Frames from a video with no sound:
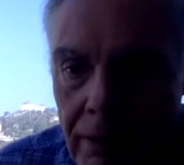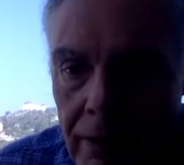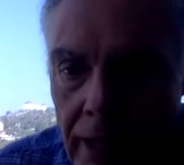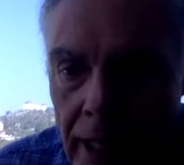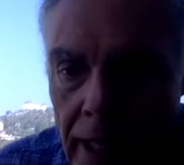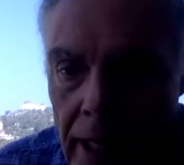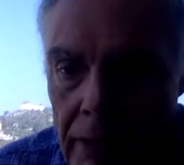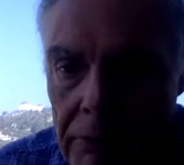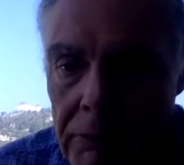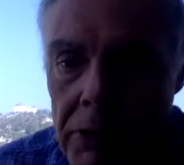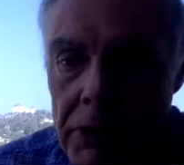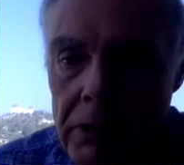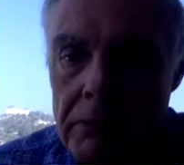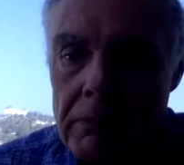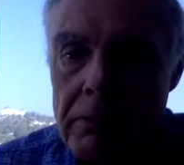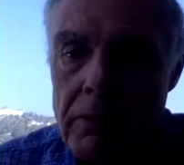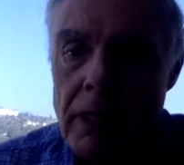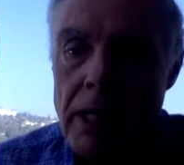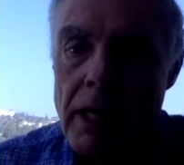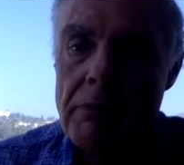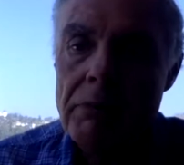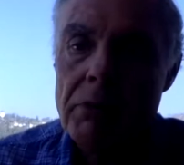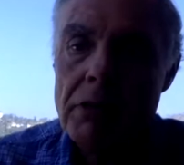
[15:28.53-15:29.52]
Evan
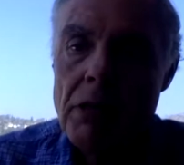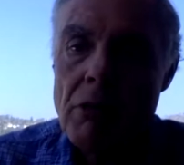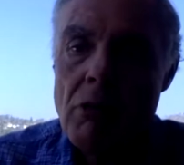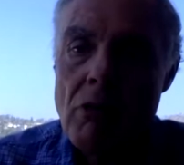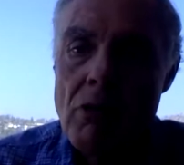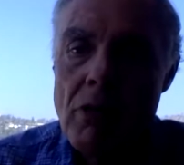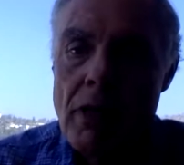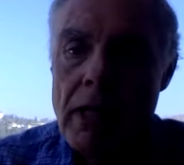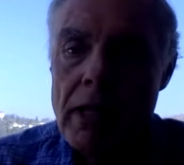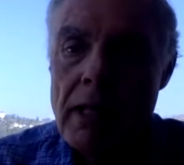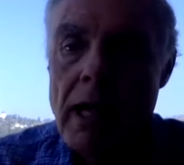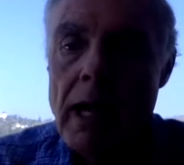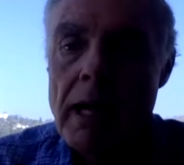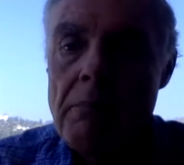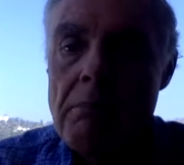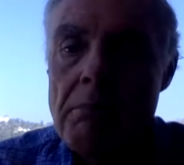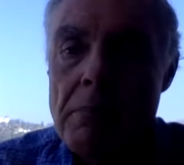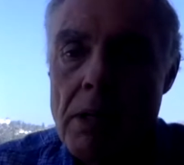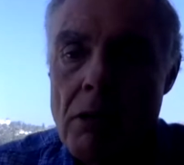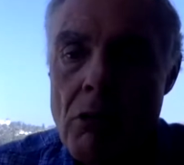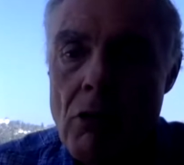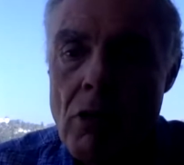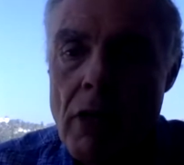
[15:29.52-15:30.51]
is saying, I
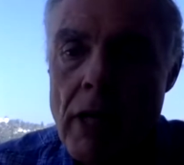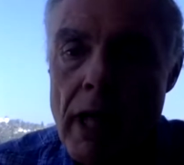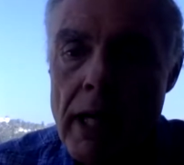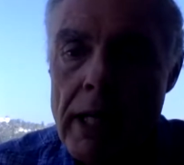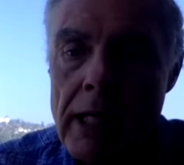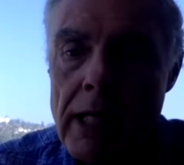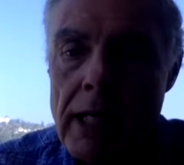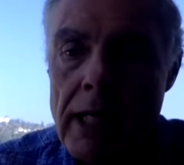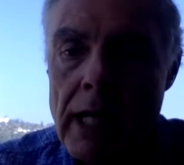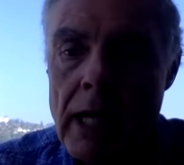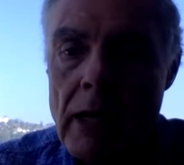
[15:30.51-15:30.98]
miss hanging